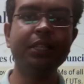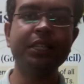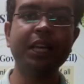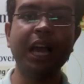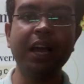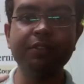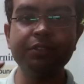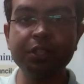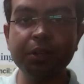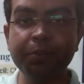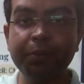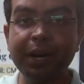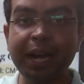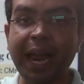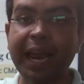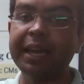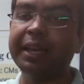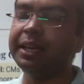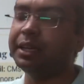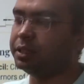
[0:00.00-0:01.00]
have some
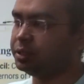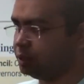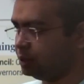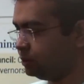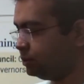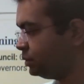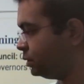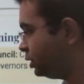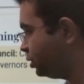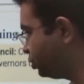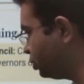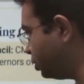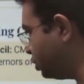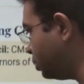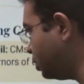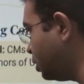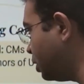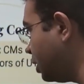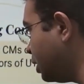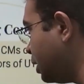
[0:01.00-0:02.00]
rankings,
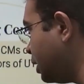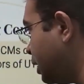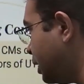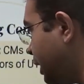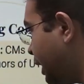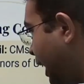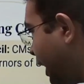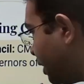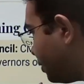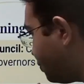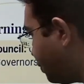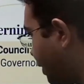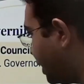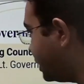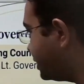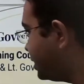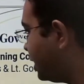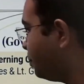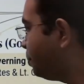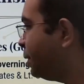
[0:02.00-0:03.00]
like for
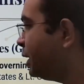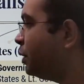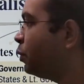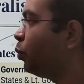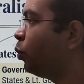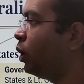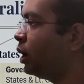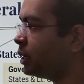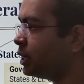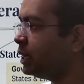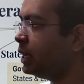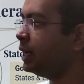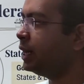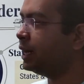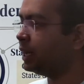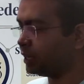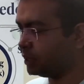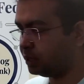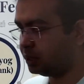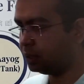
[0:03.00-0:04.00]
example in water
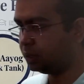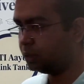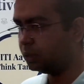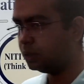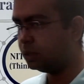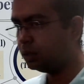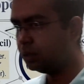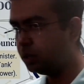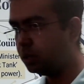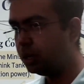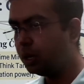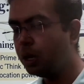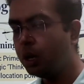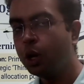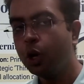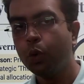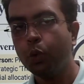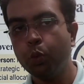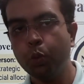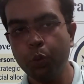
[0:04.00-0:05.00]
index,
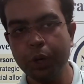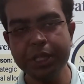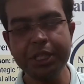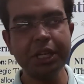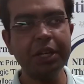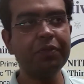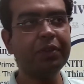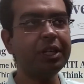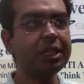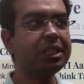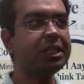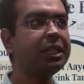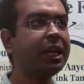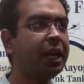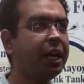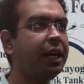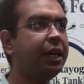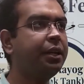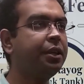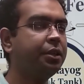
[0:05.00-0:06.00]
whichever
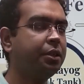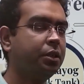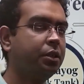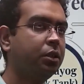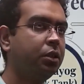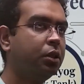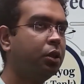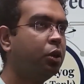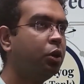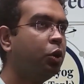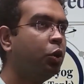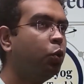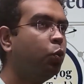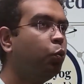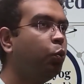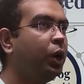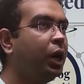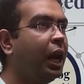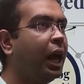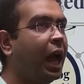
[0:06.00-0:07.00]
state
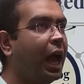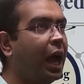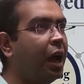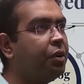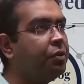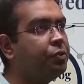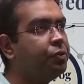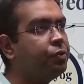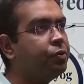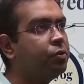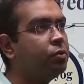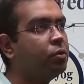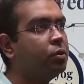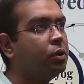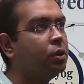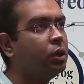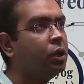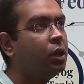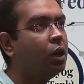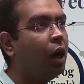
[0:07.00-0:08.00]
will have
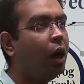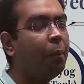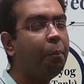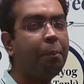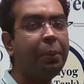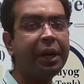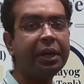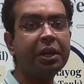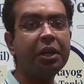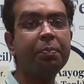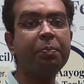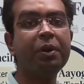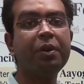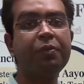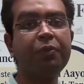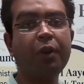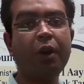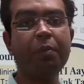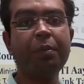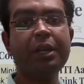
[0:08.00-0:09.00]
better
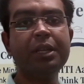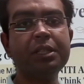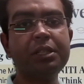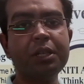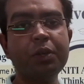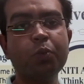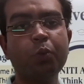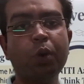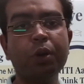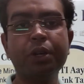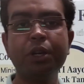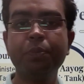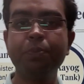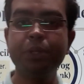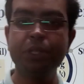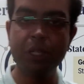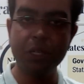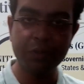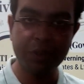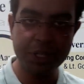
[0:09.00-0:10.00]
performance in water
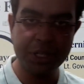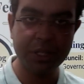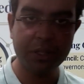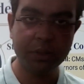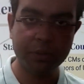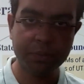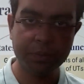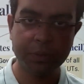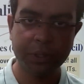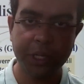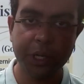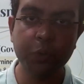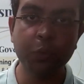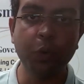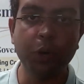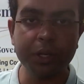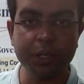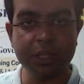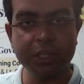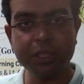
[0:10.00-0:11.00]
preservation, in
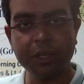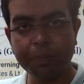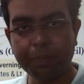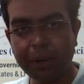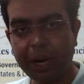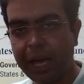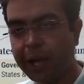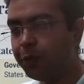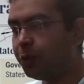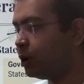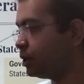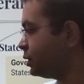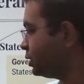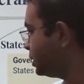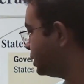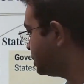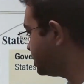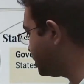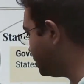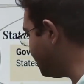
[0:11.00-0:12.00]
water supply, water
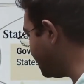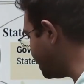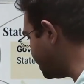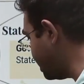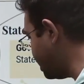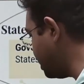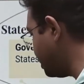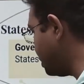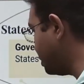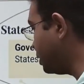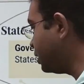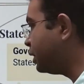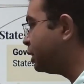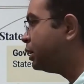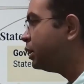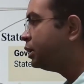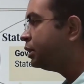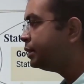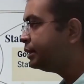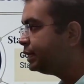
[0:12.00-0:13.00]
conservation,
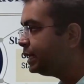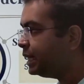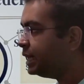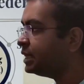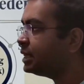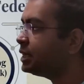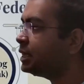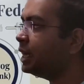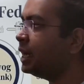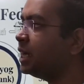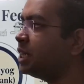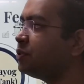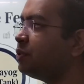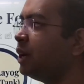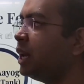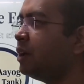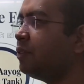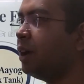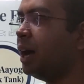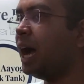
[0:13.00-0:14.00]
these states
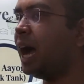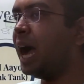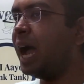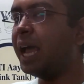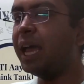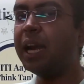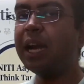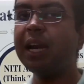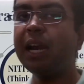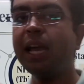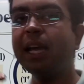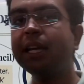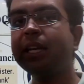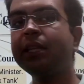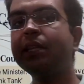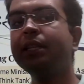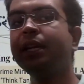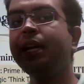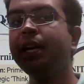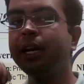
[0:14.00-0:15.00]
will have a higher rank
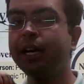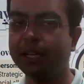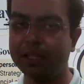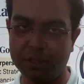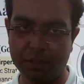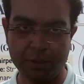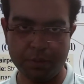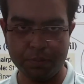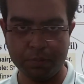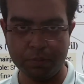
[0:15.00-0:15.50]
in the index.